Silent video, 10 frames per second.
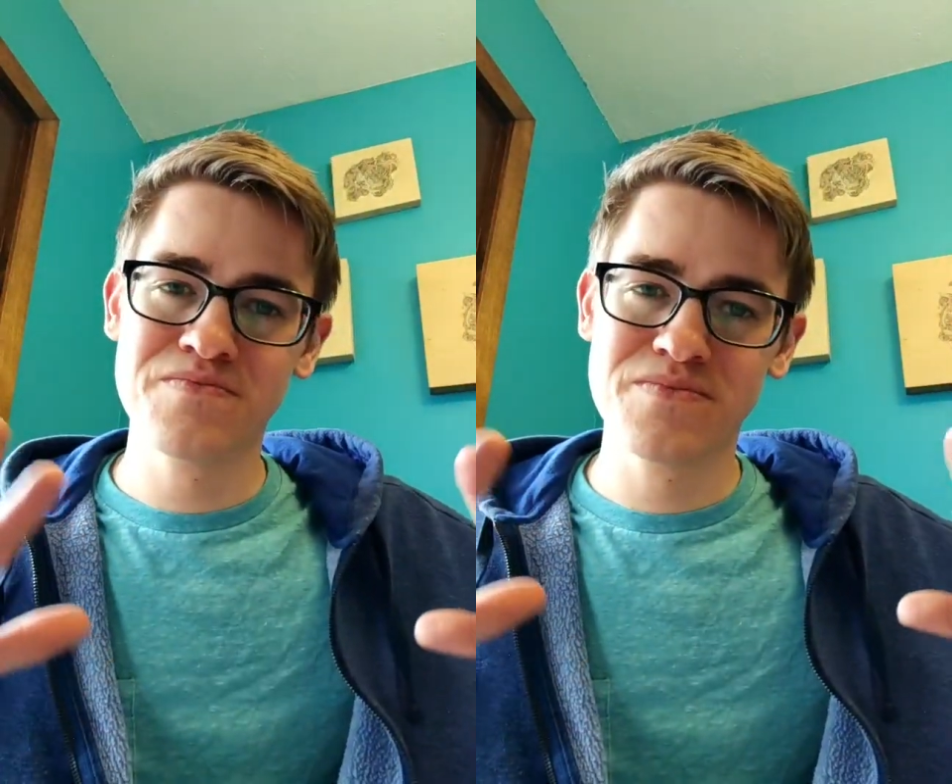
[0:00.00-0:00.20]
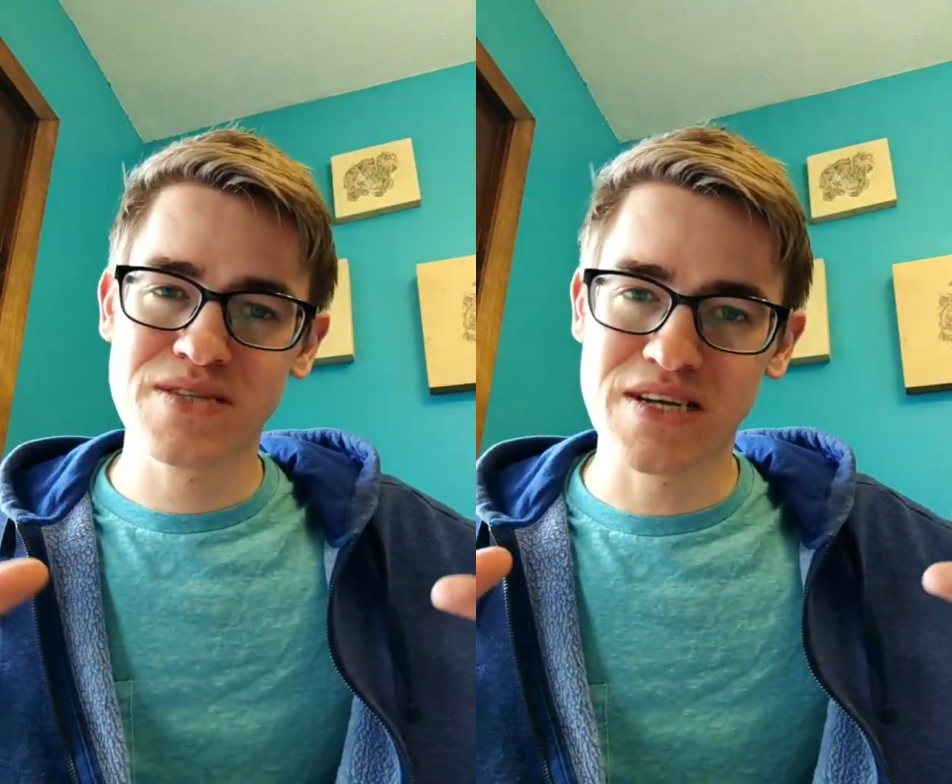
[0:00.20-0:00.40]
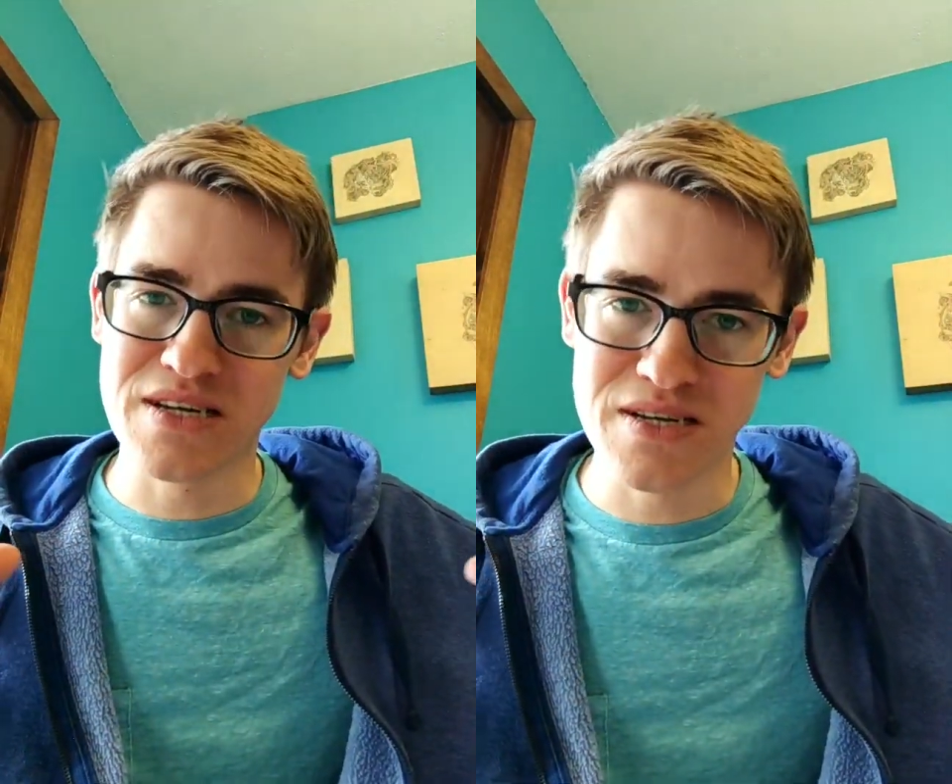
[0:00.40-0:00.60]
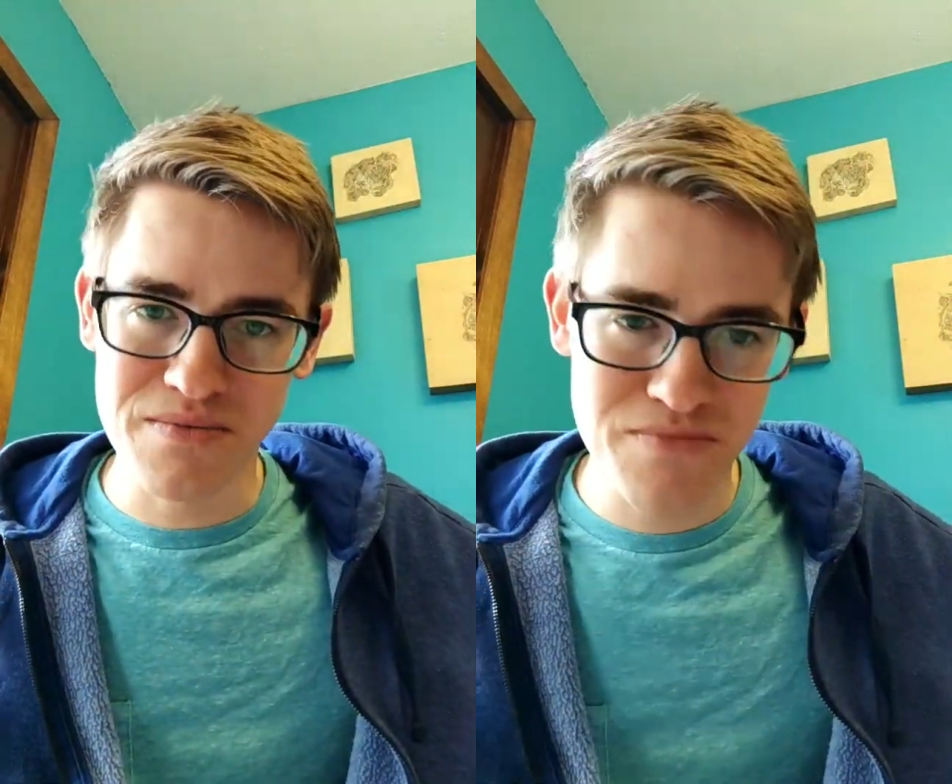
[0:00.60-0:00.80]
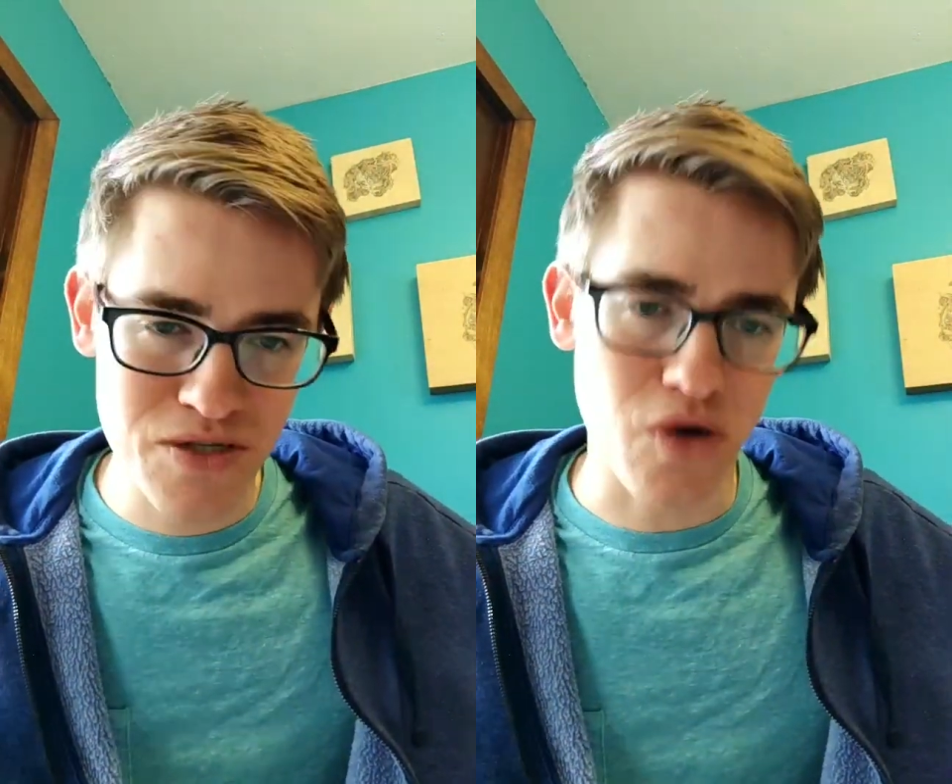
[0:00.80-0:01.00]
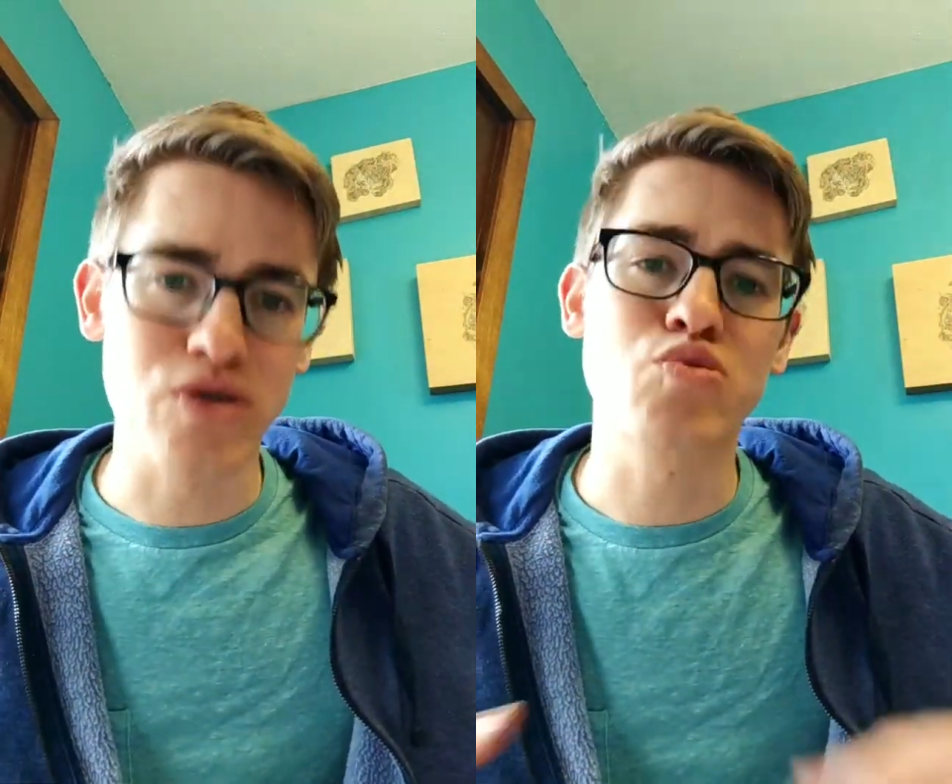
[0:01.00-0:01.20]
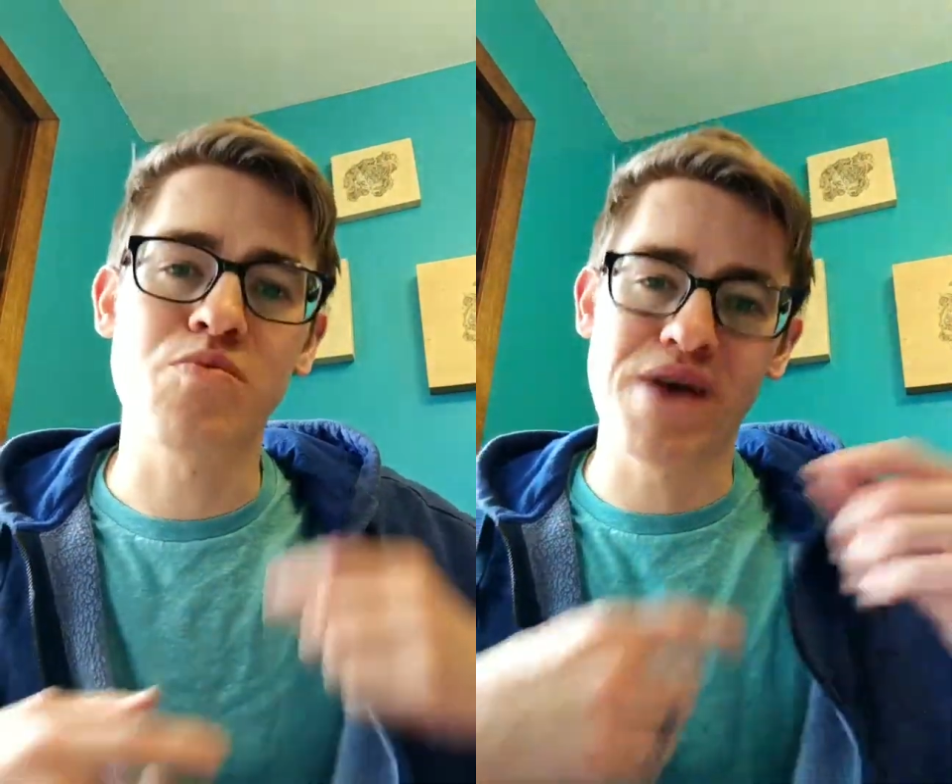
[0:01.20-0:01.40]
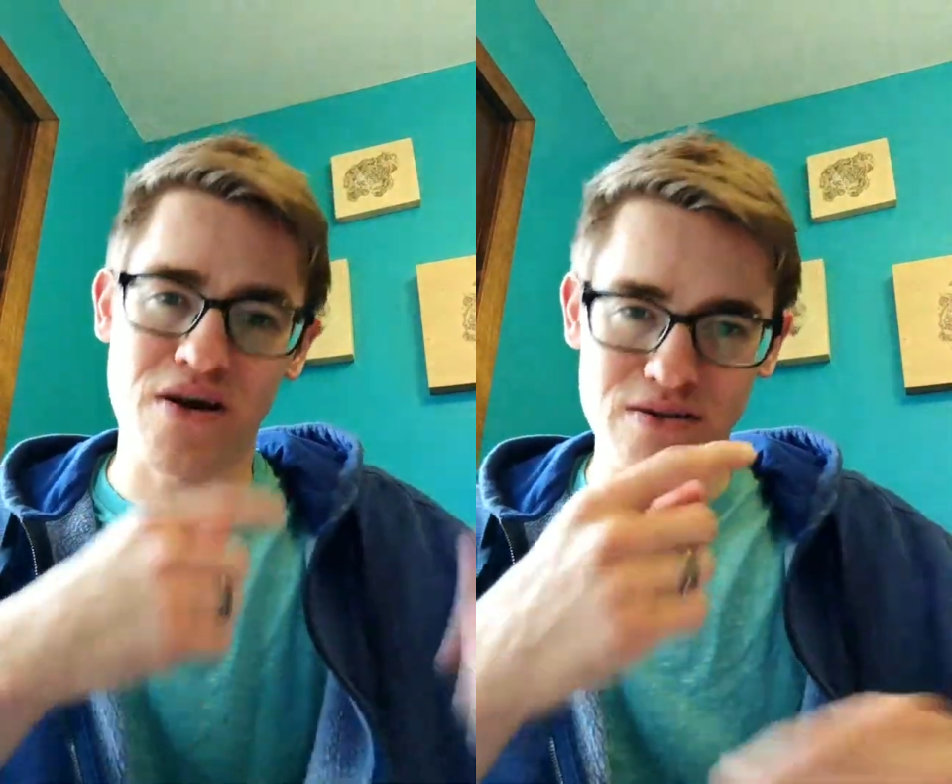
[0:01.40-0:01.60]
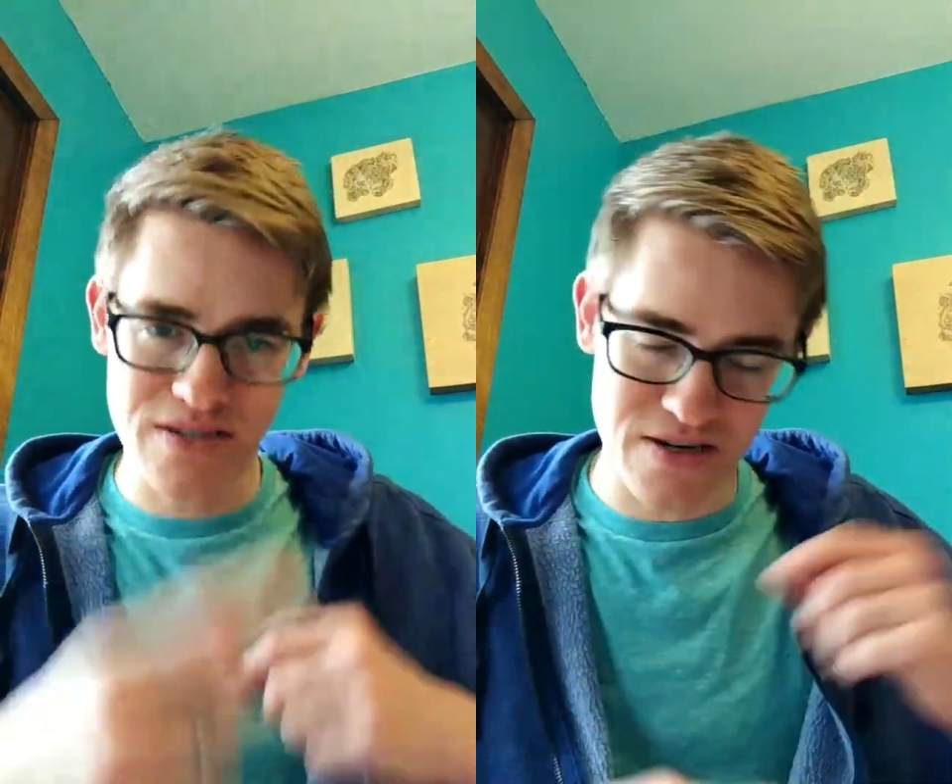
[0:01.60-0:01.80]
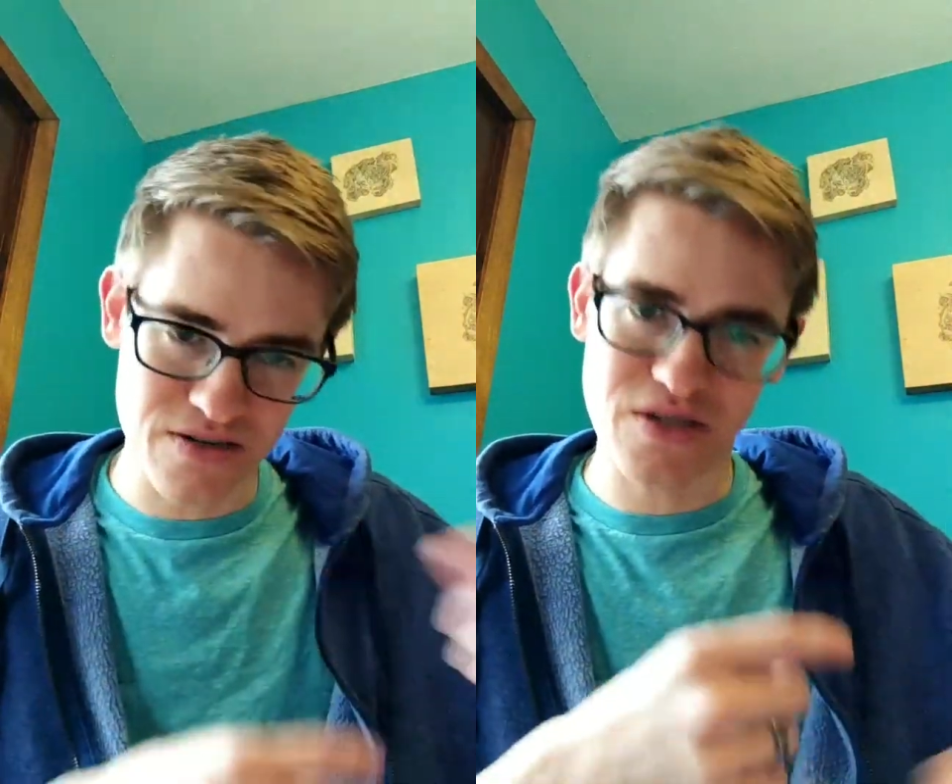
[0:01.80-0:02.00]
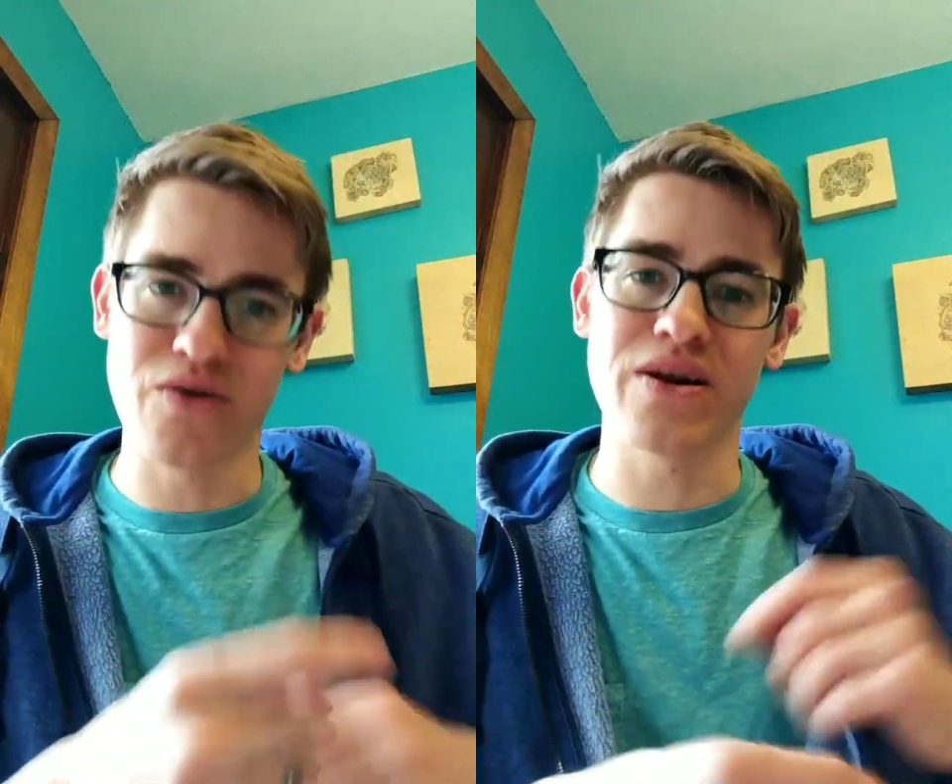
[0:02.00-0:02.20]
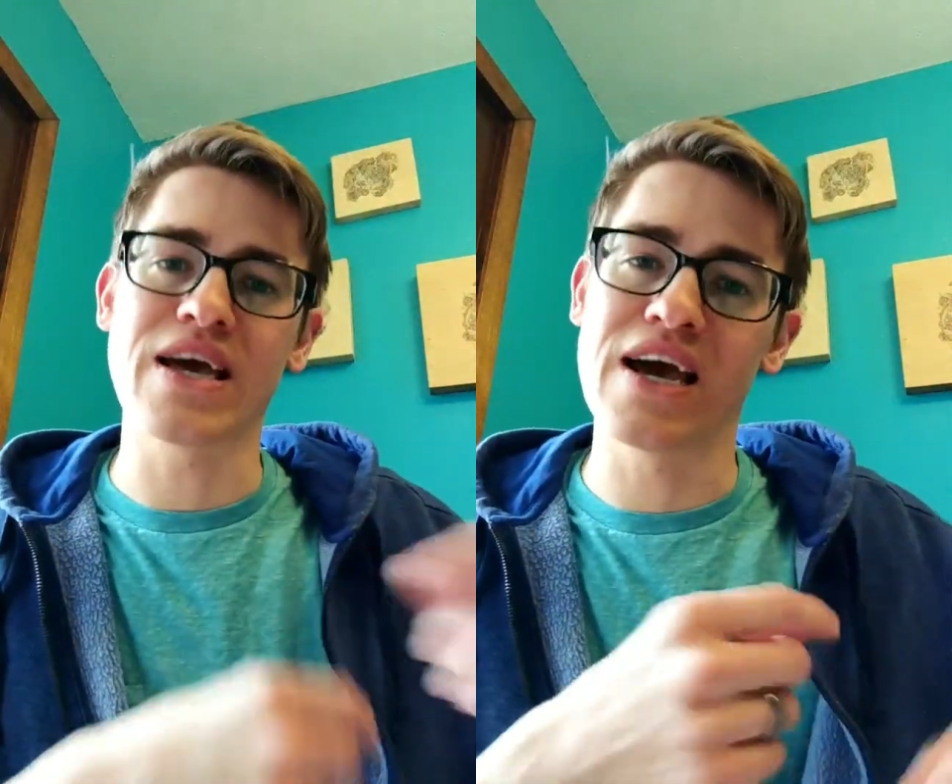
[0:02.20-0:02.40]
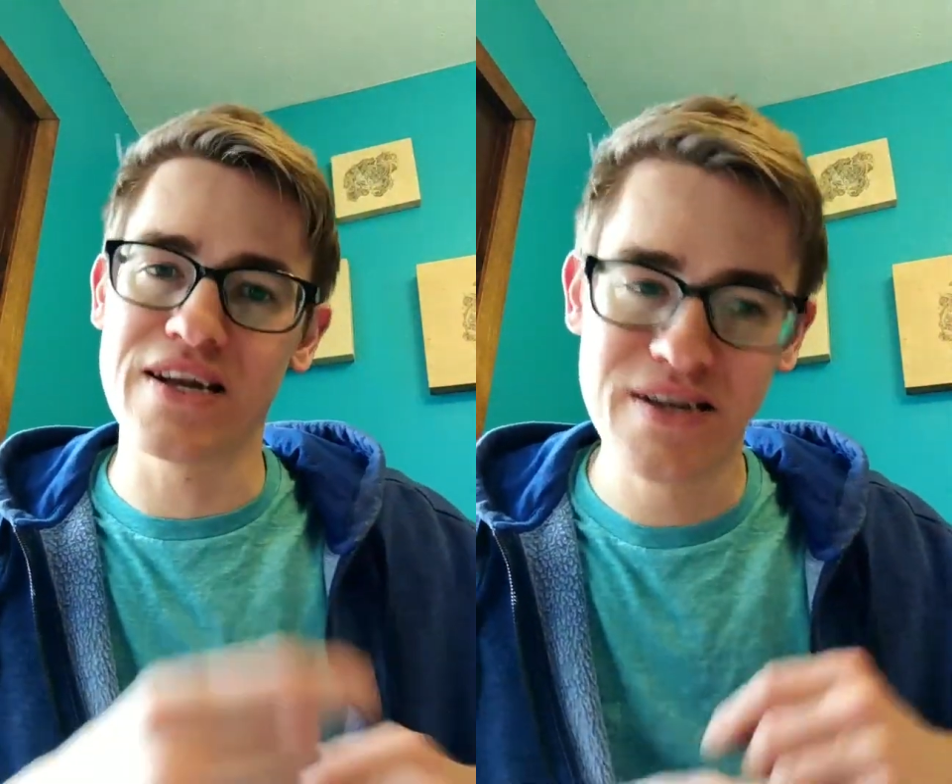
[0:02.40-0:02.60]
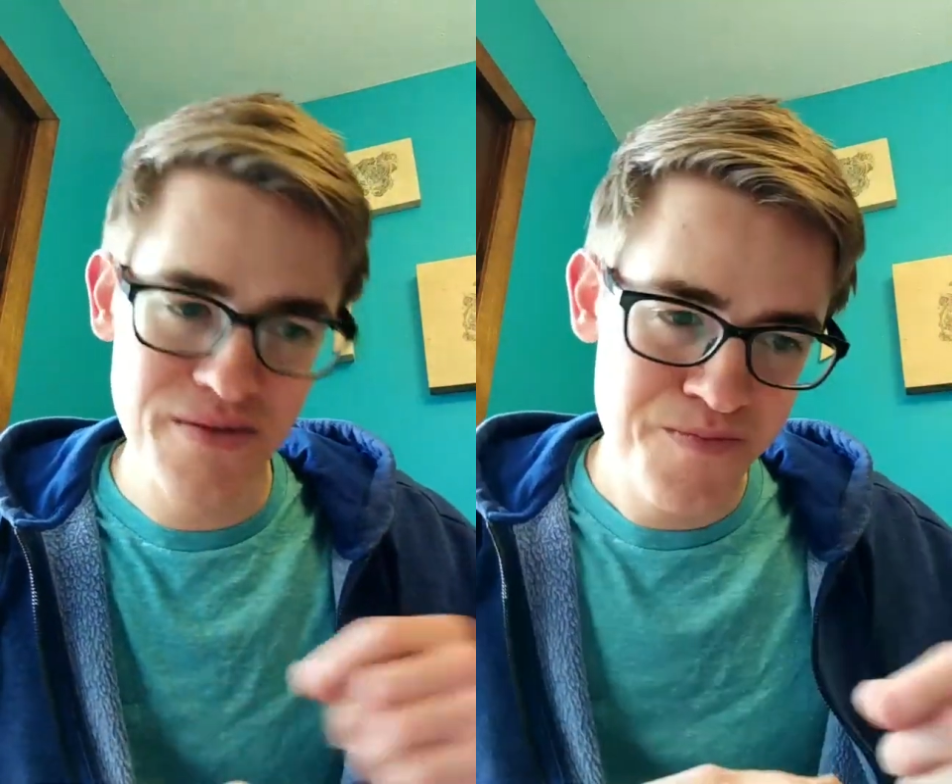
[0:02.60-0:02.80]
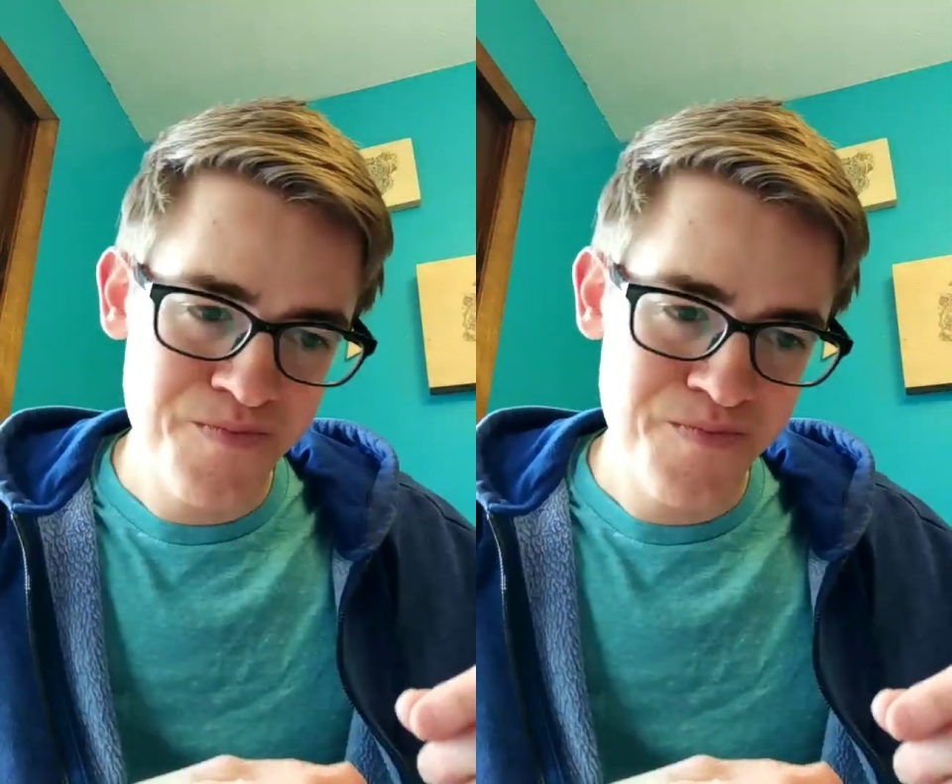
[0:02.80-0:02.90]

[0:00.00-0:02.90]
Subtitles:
It's going to start its repair centers going again.